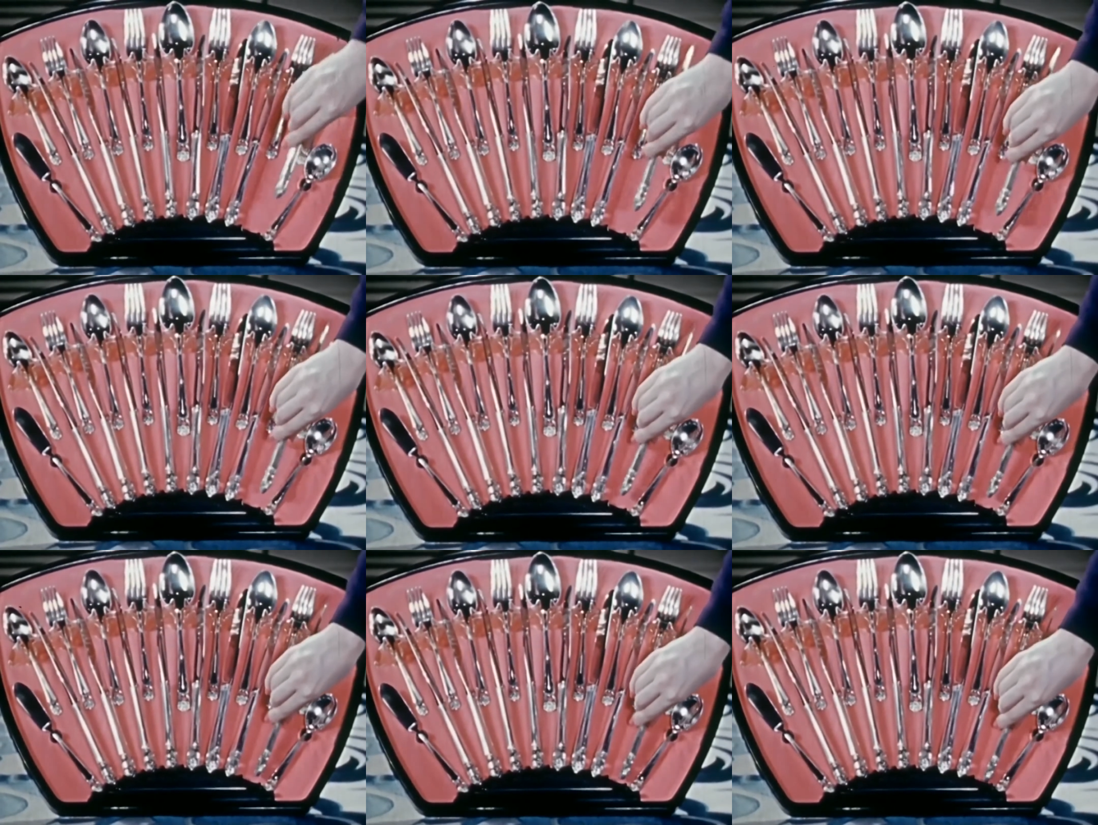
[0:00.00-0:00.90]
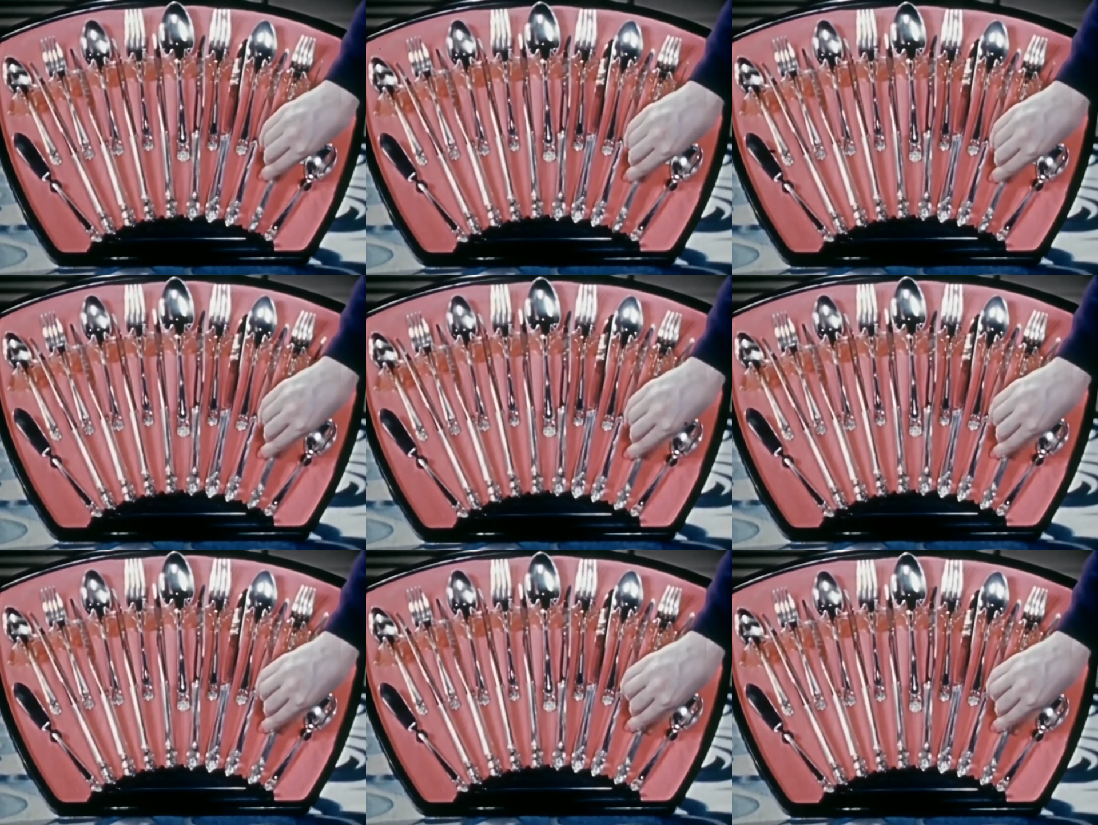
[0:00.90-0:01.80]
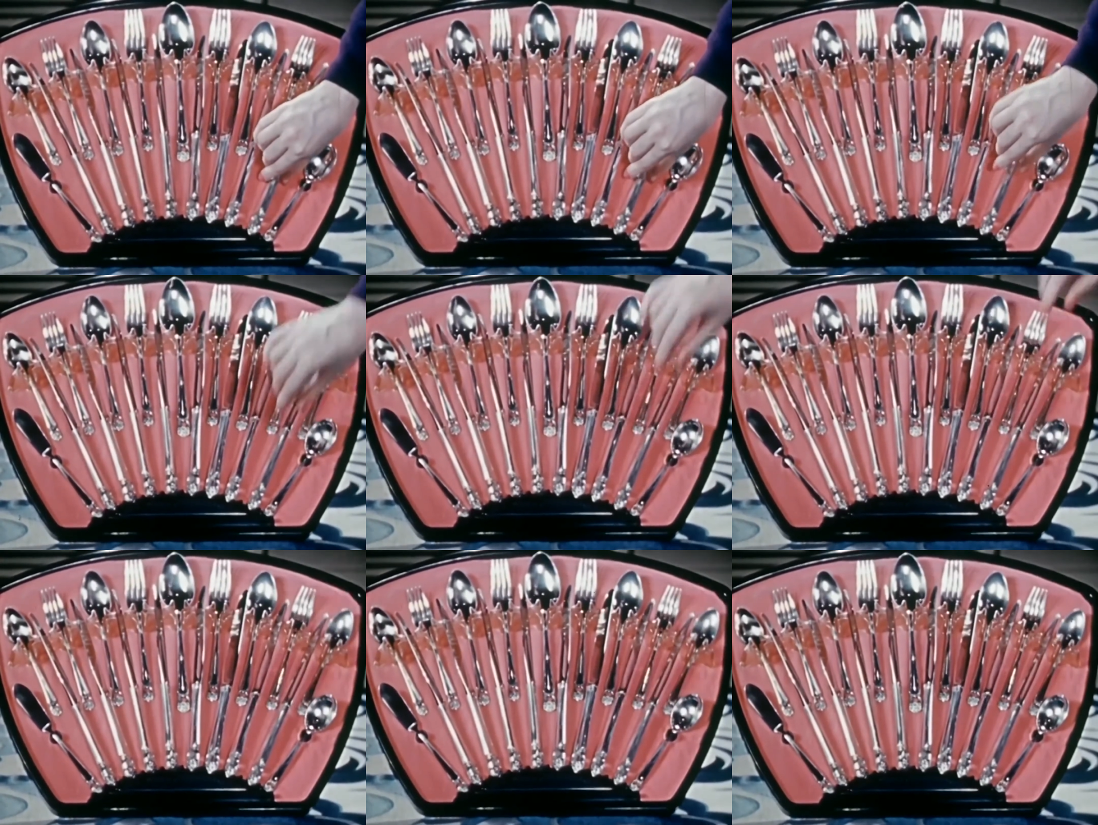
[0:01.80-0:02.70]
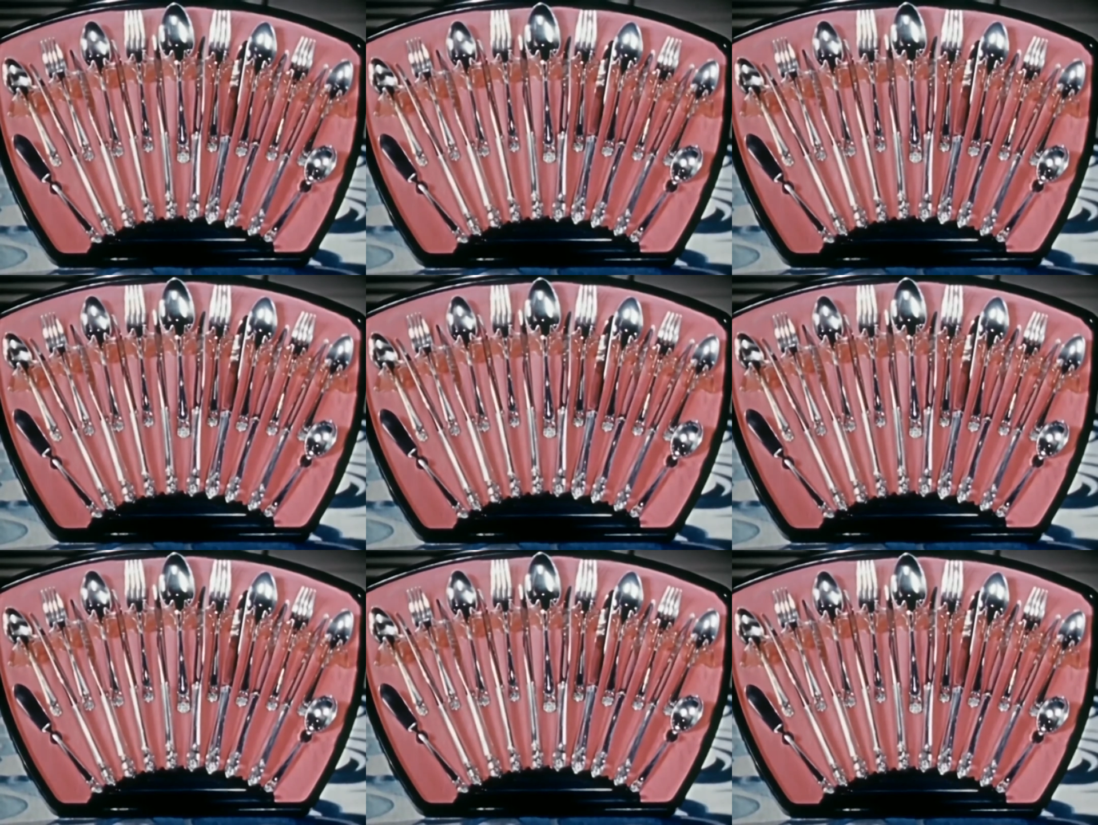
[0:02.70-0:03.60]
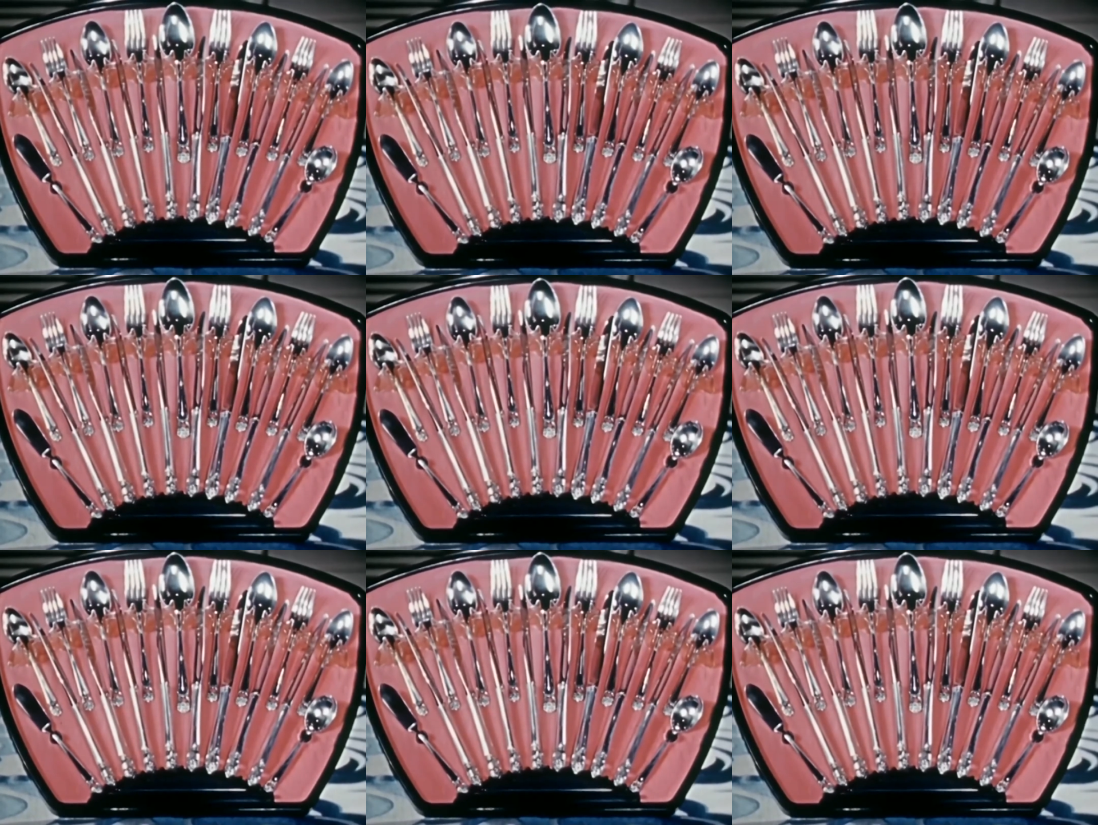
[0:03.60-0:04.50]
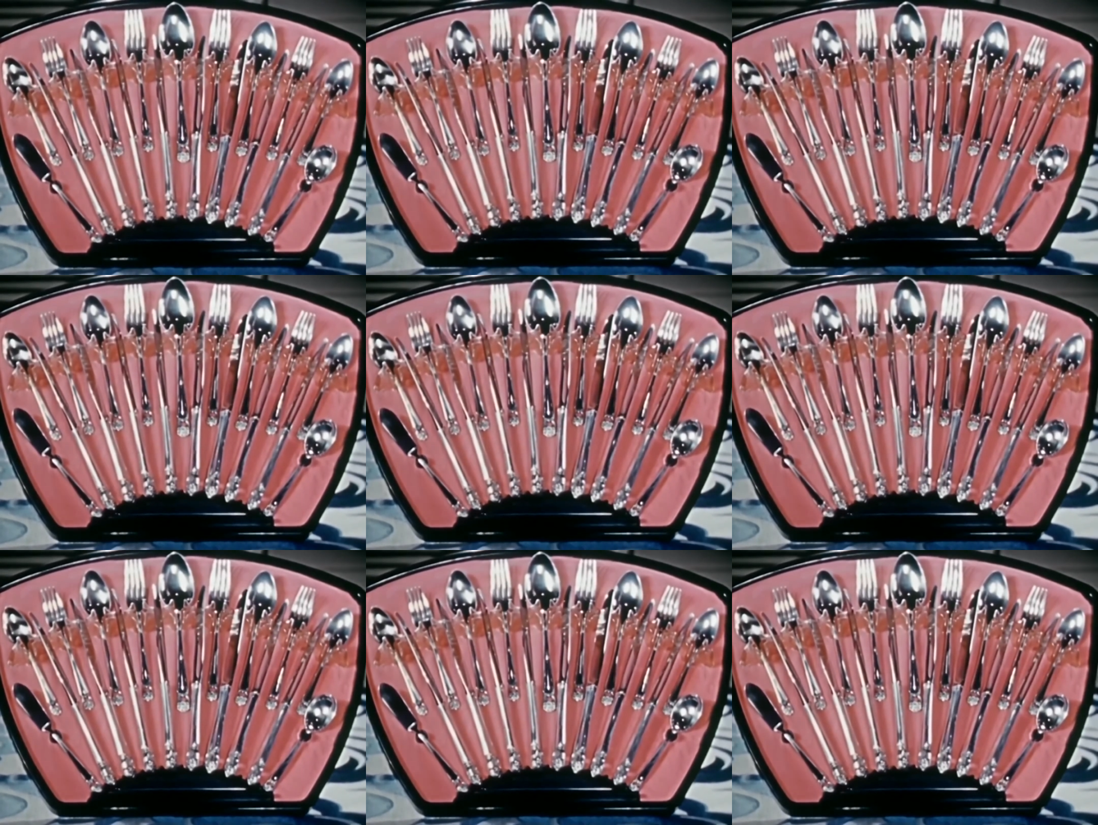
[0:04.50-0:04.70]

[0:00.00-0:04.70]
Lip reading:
Nobody's mouth can be seen.